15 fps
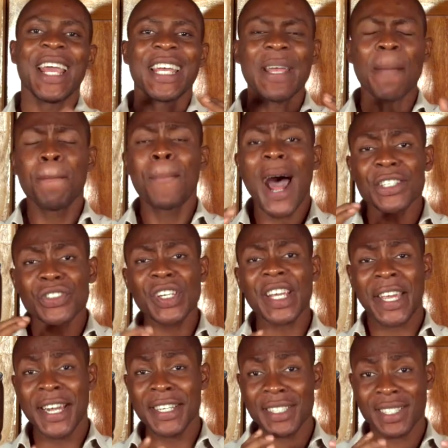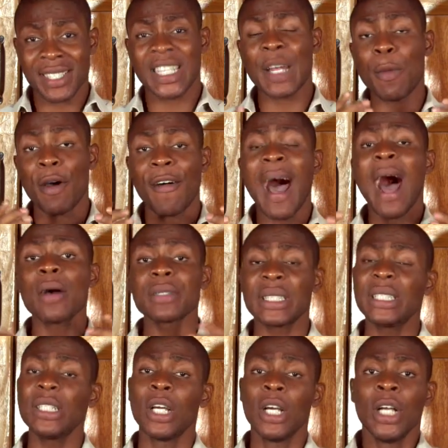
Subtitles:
In battery case system of housing,